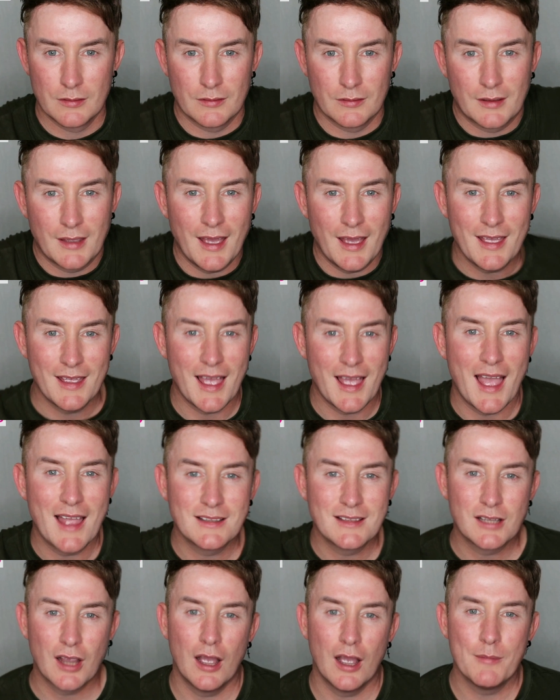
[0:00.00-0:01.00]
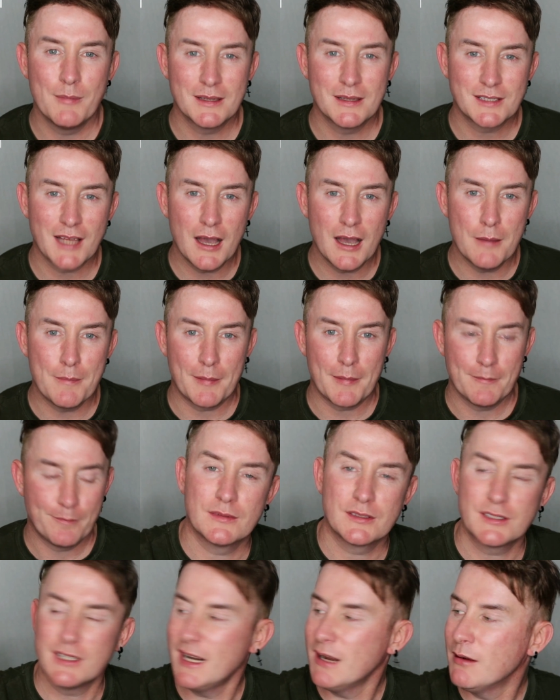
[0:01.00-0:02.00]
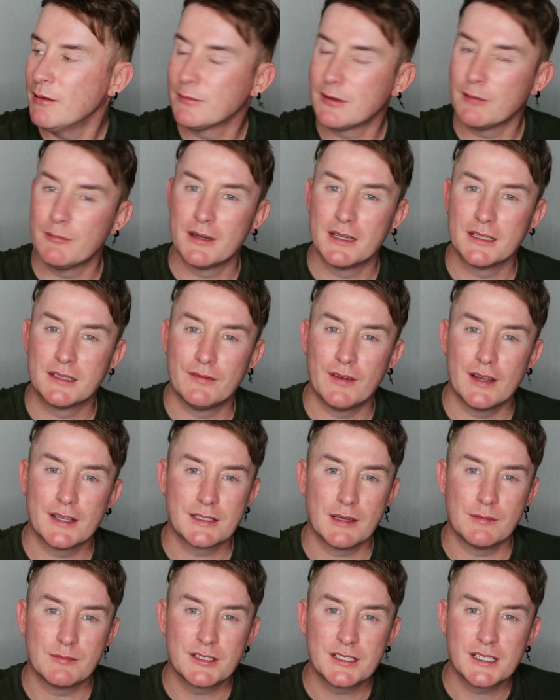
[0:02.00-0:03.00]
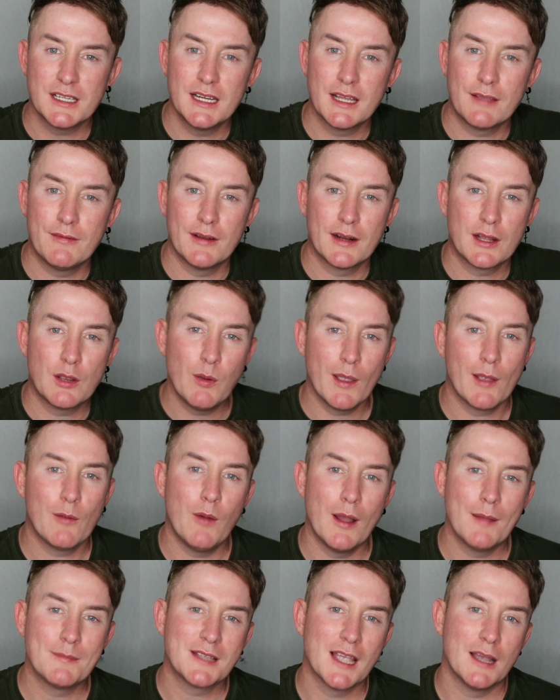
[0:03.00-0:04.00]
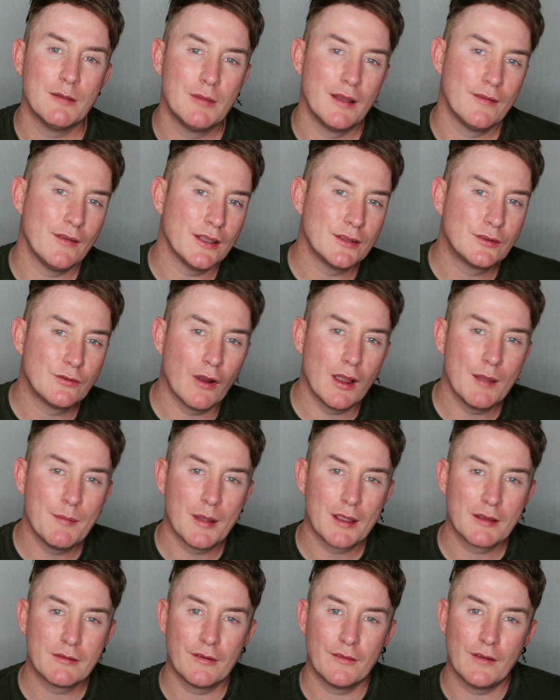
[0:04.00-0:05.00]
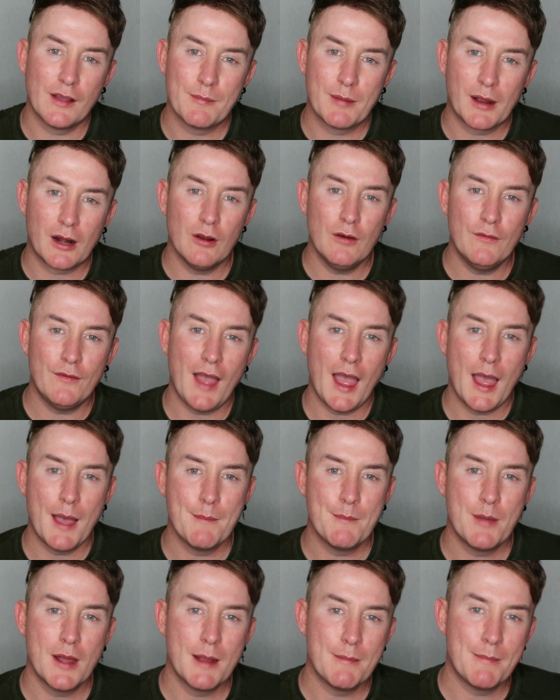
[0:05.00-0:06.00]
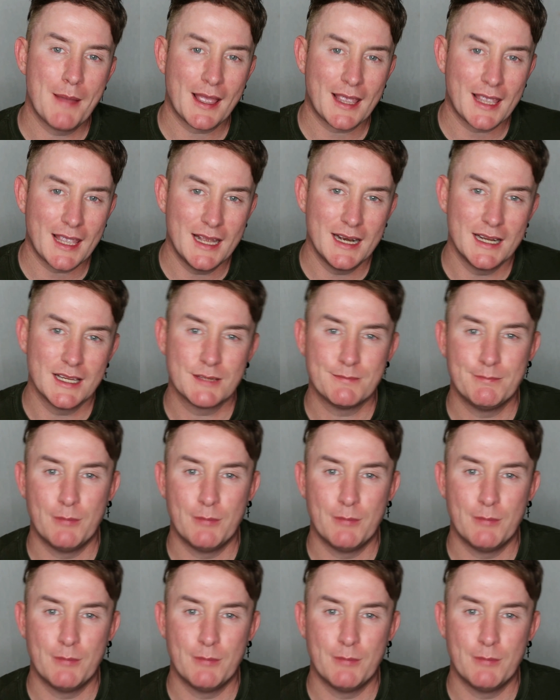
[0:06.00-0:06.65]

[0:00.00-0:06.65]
Okay, and time is up. So now I'm done with the device, I'm just going to give it a quick wipe down with a dry microfiber cloth and put it back in its